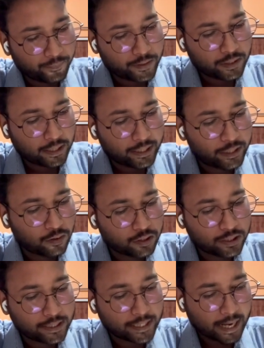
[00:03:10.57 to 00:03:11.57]
he or
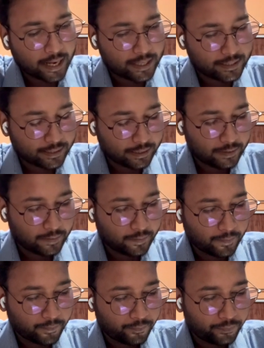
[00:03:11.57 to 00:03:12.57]
she has
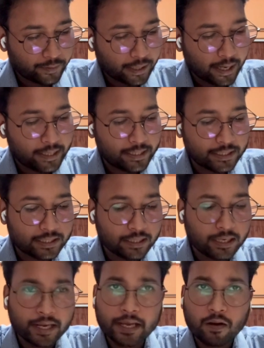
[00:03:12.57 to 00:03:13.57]

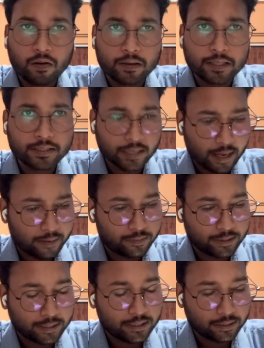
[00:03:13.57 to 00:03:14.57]
antigen A on its
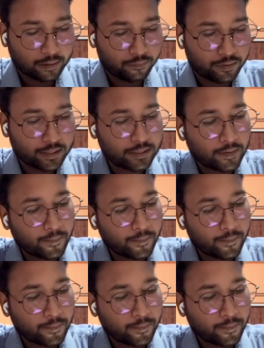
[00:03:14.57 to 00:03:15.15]
RBC surface,